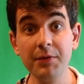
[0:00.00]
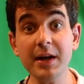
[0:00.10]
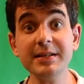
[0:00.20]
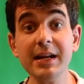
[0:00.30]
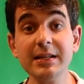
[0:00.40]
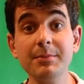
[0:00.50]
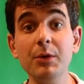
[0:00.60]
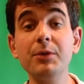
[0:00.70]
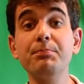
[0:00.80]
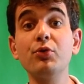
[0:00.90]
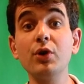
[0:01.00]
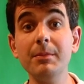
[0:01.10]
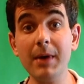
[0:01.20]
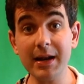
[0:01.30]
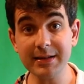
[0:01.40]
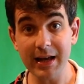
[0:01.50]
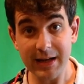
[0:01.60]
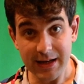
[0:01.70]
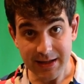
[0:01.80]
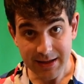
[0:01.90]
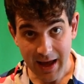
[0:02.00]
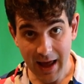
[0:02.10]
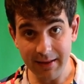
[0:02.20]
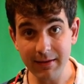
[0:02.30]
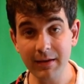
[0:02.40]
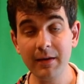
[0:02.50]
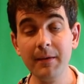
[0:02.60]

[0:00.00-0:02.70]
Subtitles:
They did it to me with premeditated intent.